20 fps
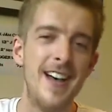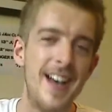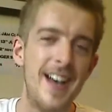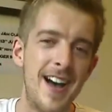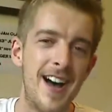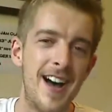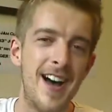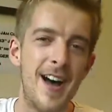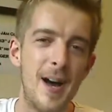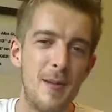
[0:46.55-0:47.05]

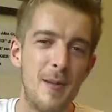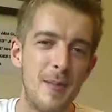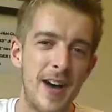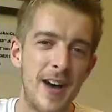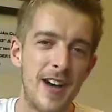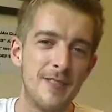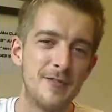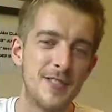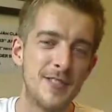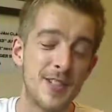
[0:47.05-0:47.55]
Um,
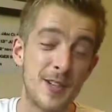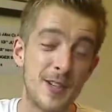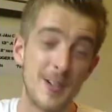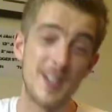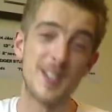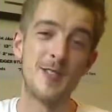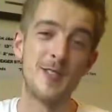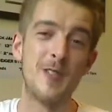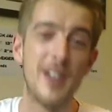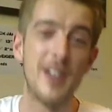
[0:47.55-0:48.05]
I've taught it
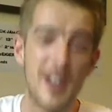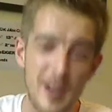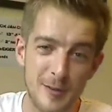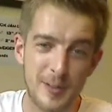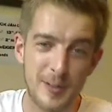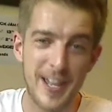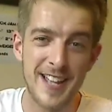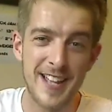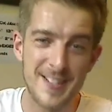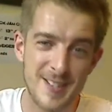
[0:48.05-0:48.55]
to a lot of
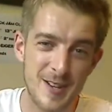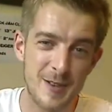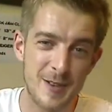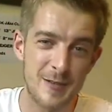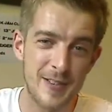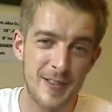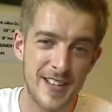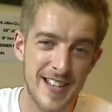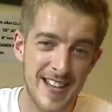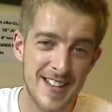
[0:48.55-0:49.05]
kids over
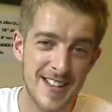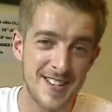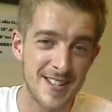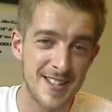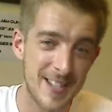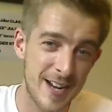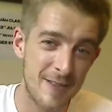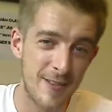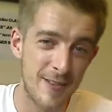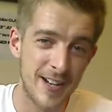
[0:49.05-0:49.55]
the years and
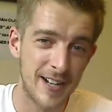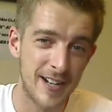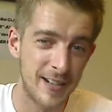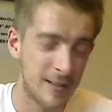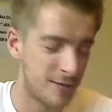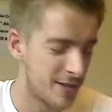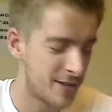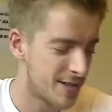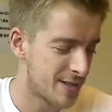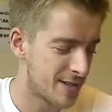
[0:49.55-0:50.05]
they really love
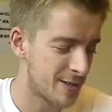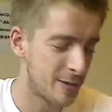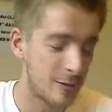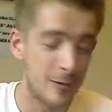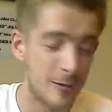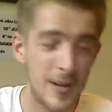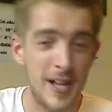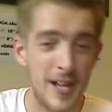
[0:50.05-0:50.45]
it too.